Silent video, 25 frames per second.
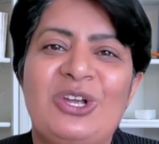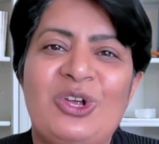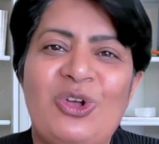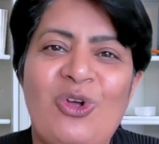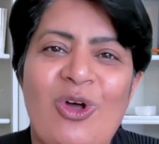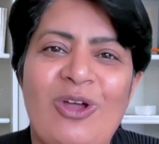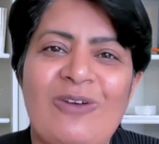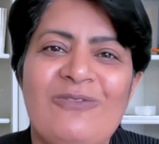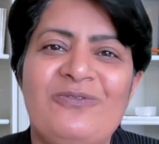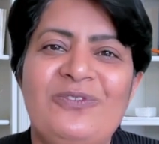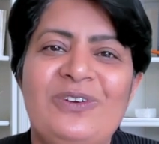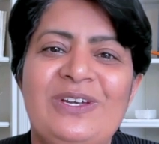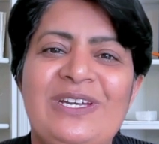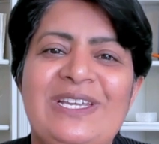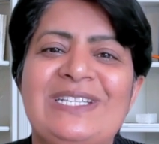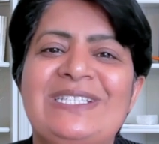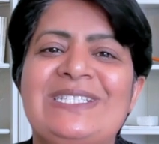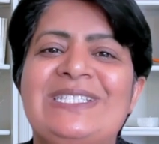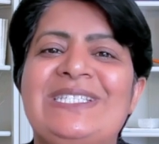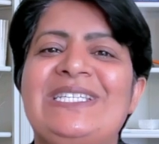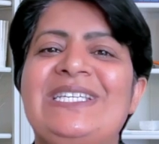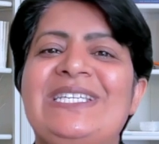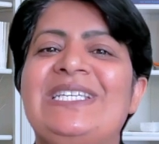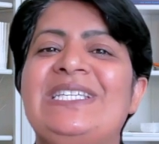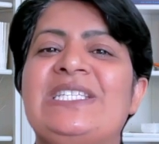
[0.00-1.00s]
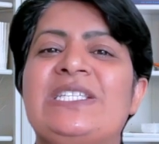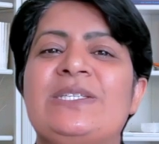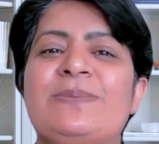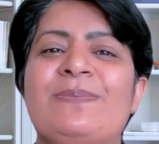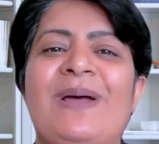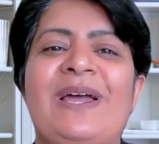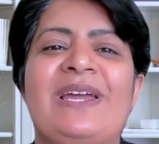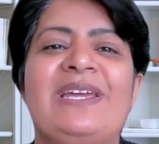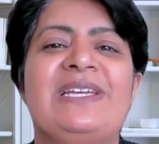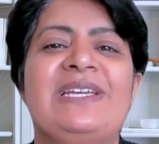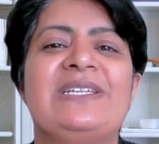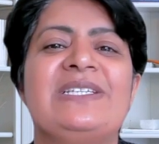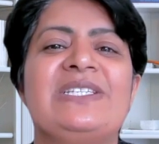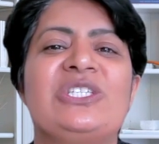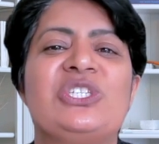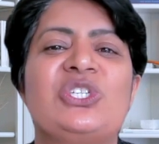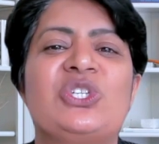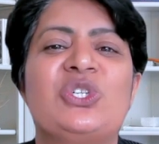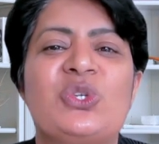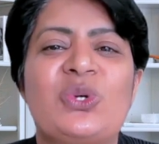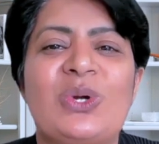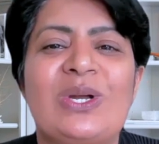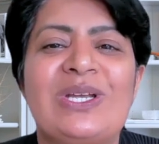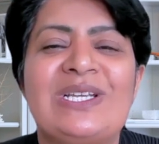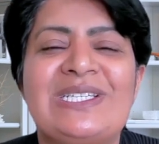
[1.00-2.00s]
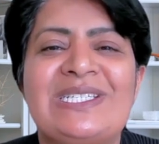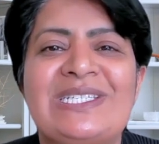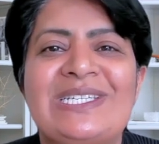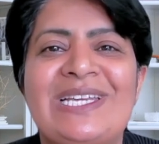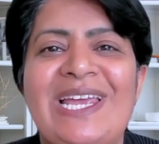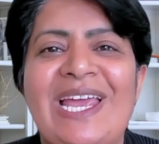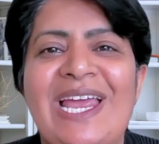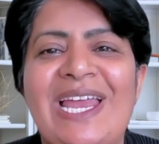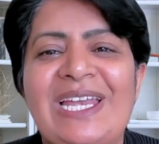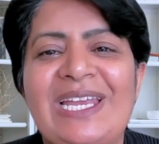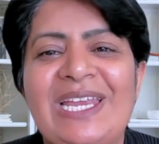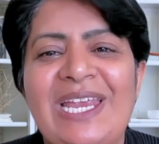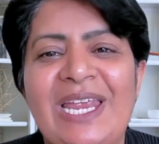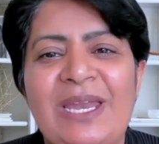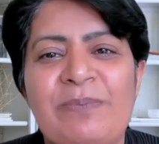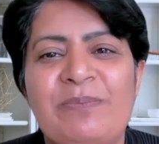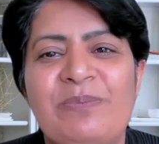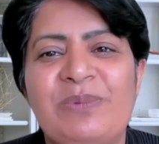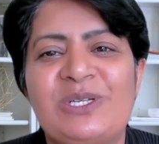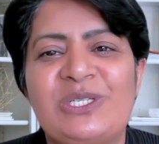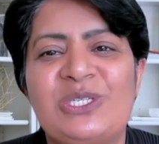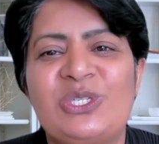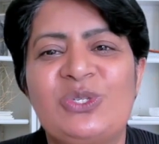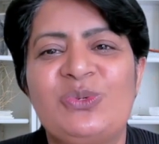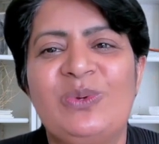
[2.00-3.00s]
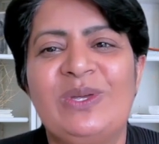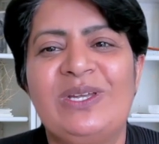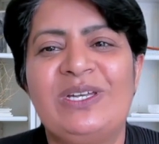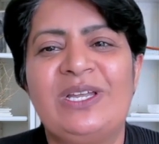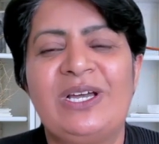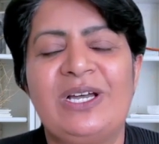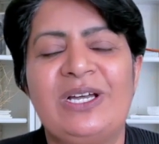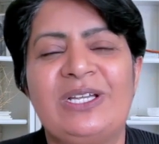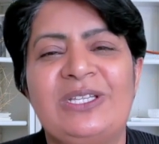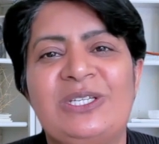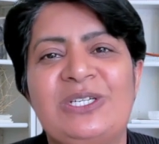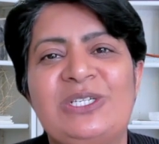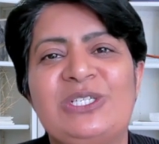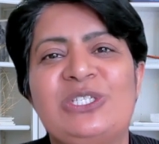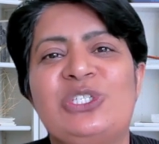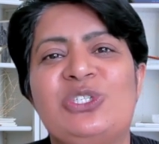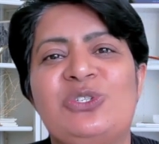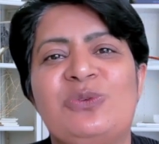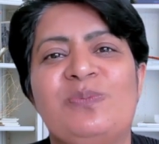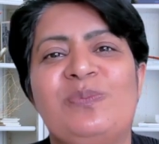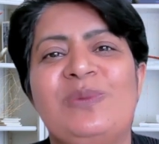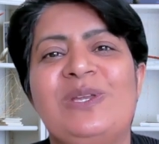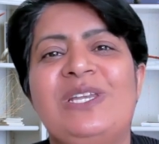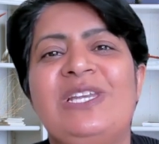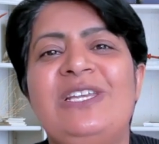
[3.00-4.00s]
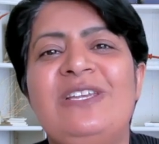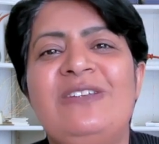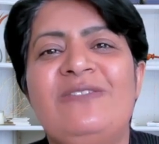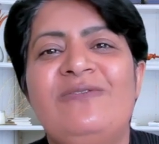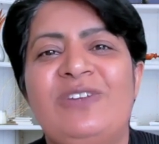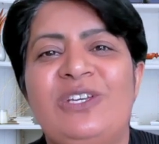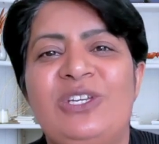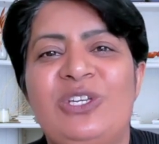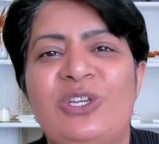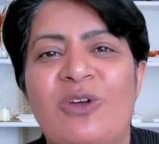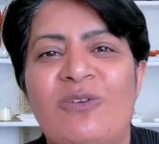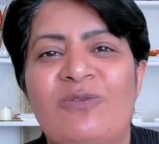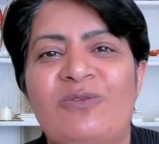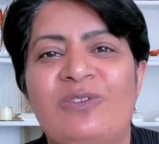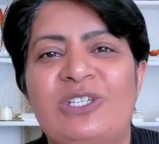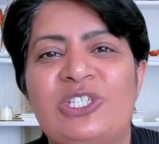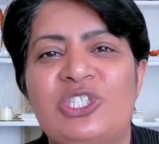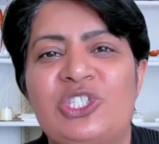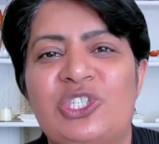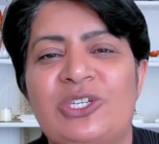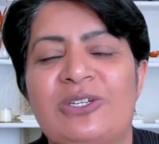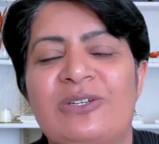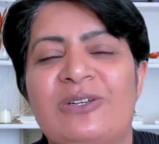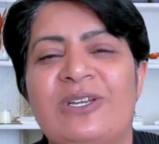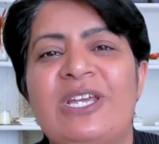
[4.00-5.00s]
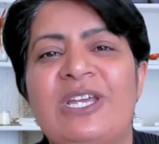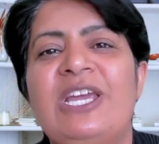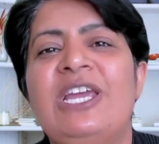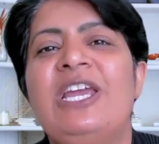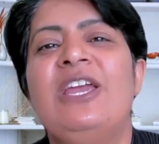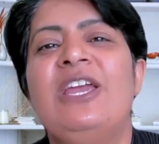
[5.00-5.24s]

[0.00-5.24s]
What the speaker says: Confidence inspires trust and can persuade others to believe in your vision.